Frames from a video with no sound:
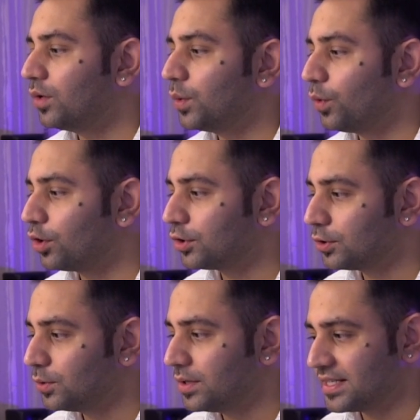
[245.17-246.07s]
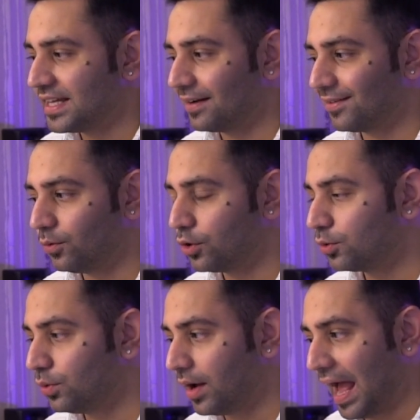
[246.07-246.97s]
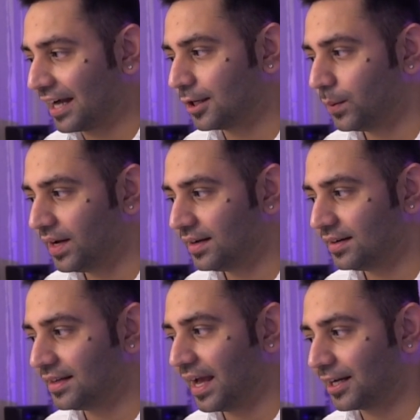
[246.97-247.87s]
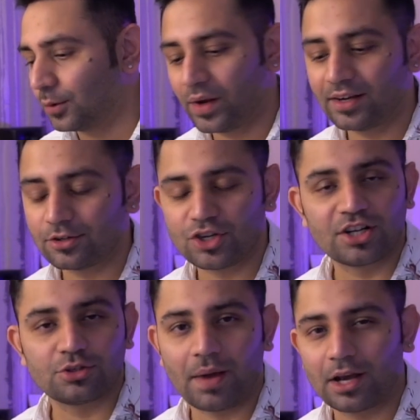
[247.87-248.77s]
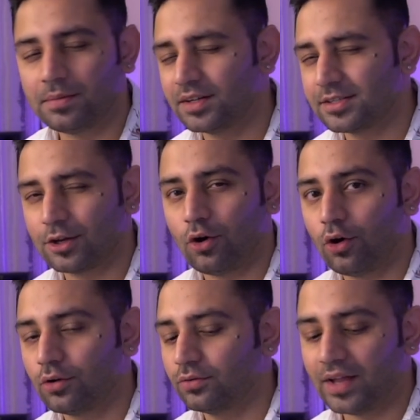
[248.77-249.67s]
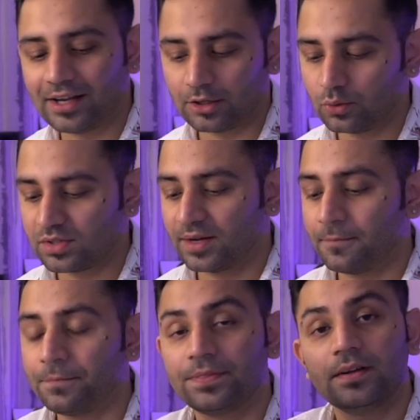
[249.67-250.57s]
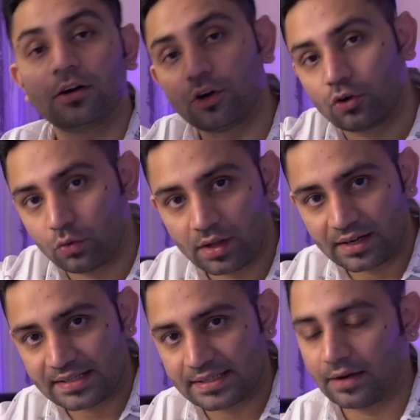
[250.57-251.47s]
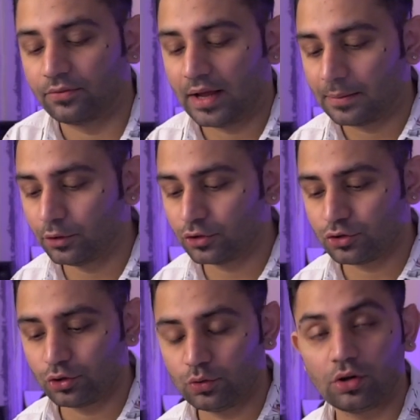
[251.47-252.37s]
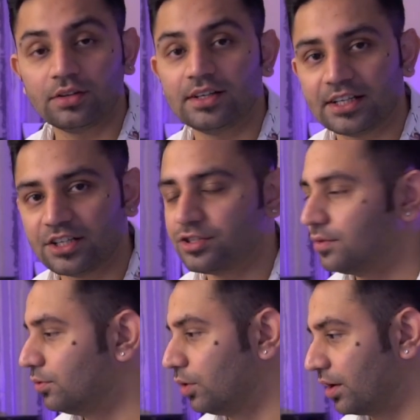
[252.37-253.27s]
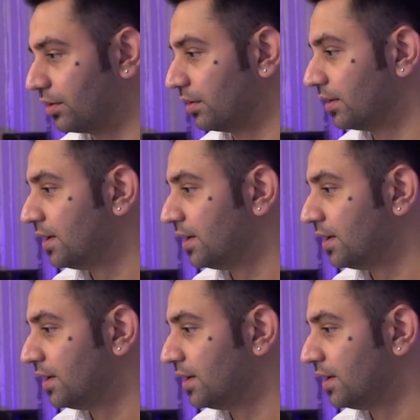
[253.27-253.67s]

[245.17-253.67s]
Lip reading: we want to do is that we want to activate, deactivate, change parameters and all of that using the controller itself. I'm going to show you on the DJI 400.